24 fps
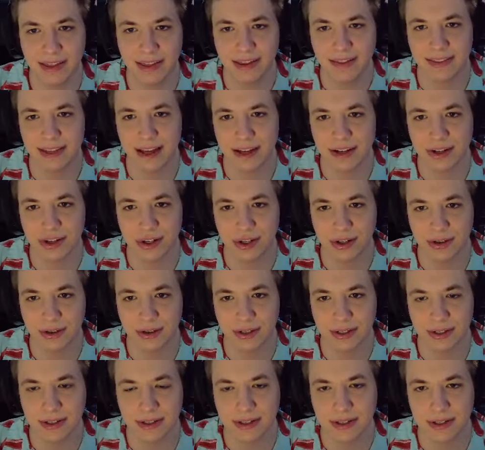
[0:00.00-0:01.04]
that shield
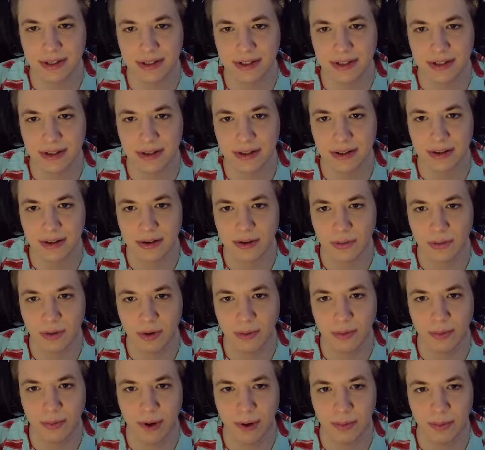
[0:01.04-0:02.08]
is... What?
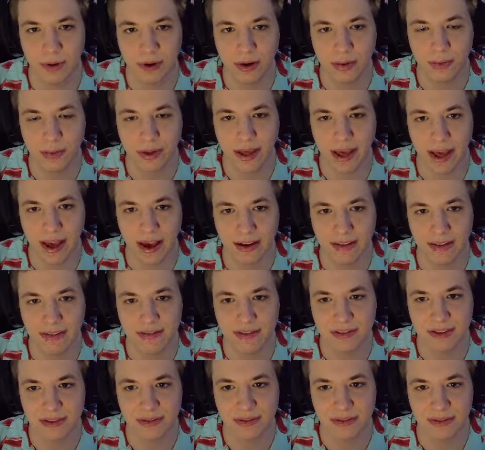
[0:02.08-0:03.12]
Wait, what did we have?
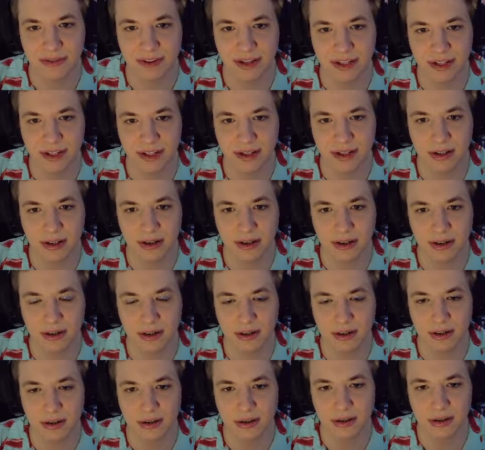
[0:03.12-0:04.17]
Evasion...
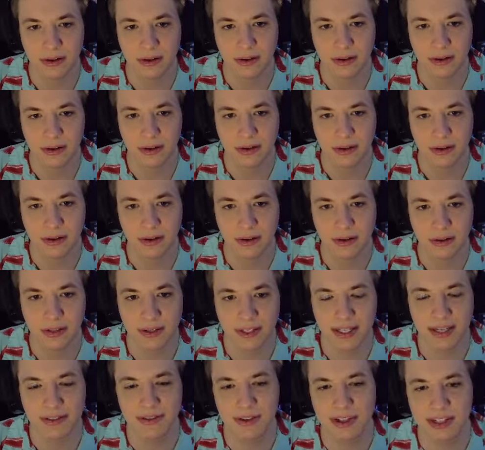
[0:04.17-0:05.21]

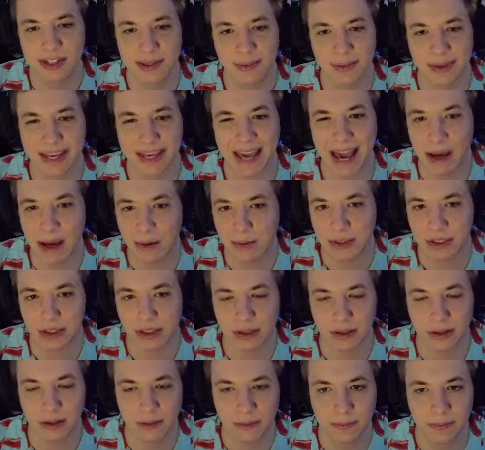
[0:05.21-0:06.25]
This gives us some counter.